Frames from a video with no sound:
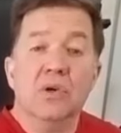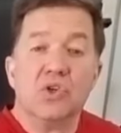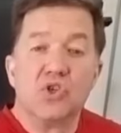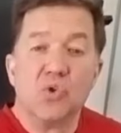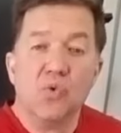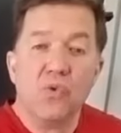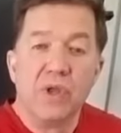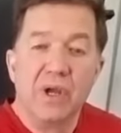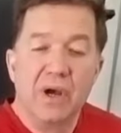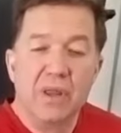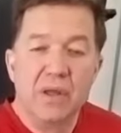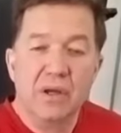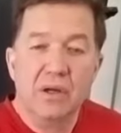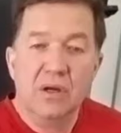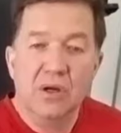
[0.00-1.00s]
Sean, the
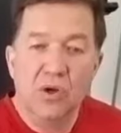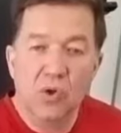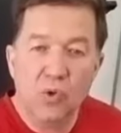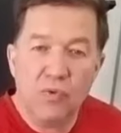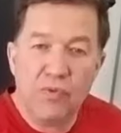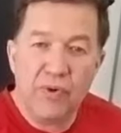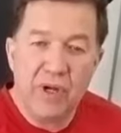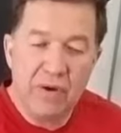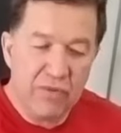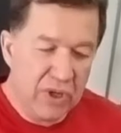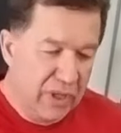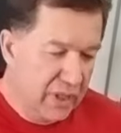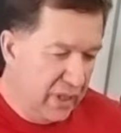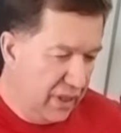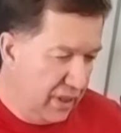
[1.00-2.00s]
other old
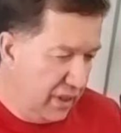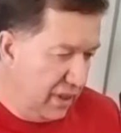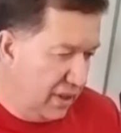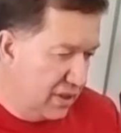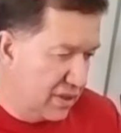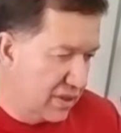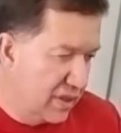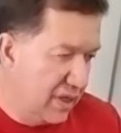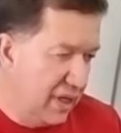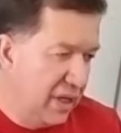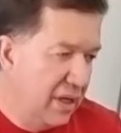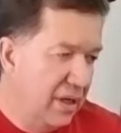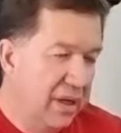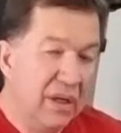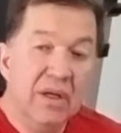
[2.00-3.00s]
favorite is
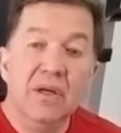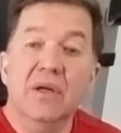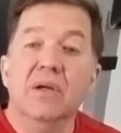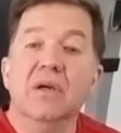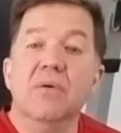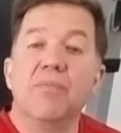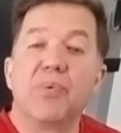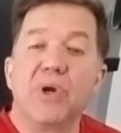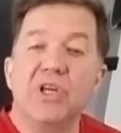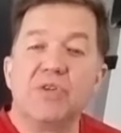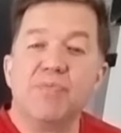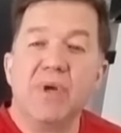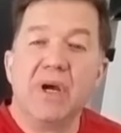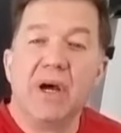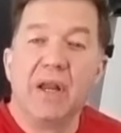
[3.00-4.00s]
the
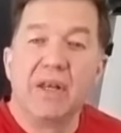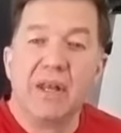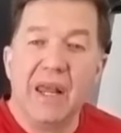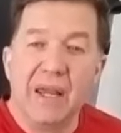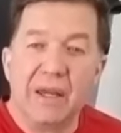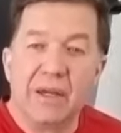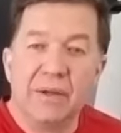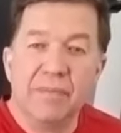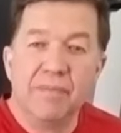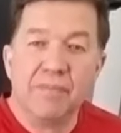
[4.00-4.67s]
press behind neck.